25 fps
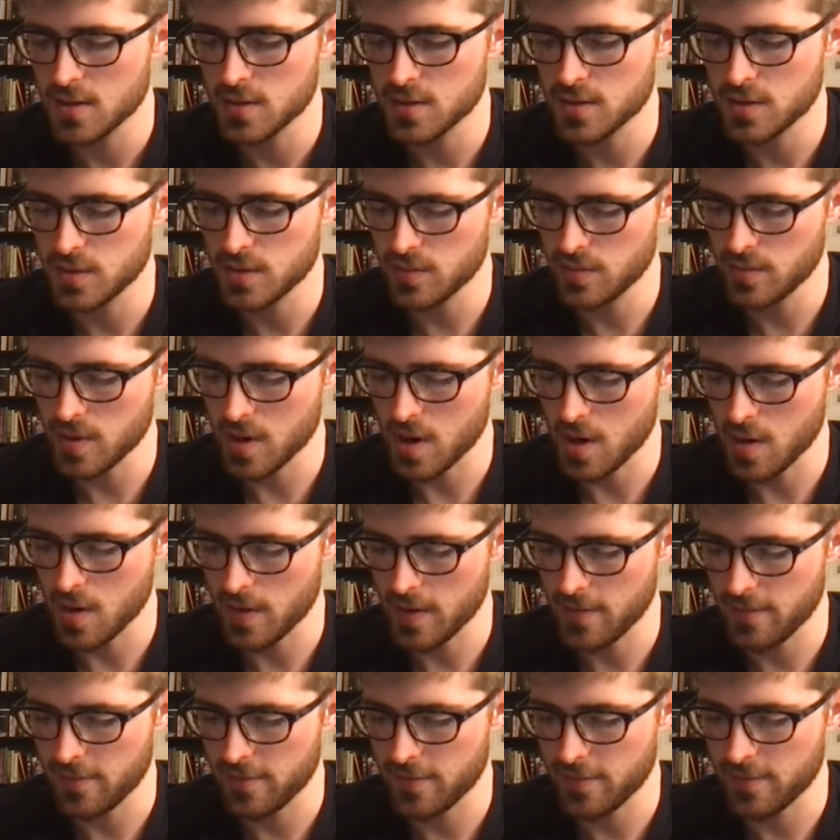Do you know
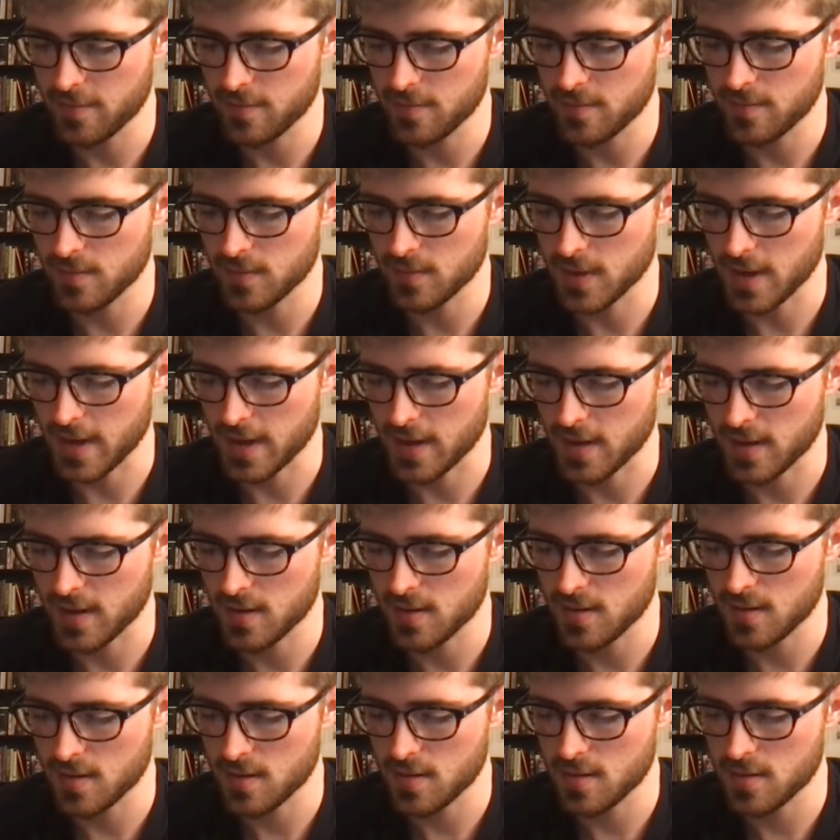if like
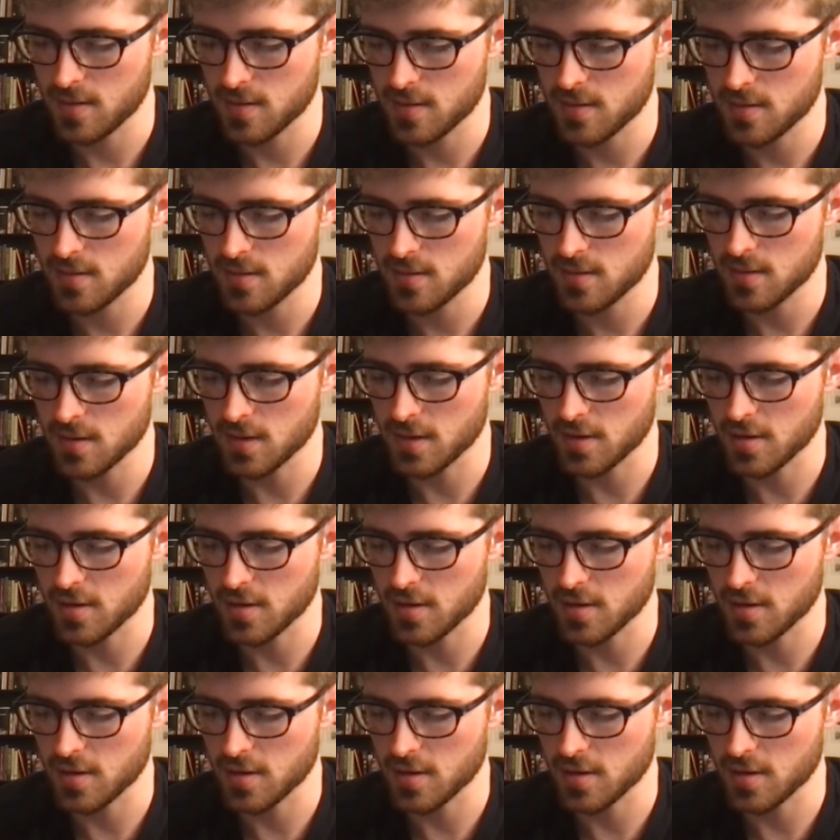the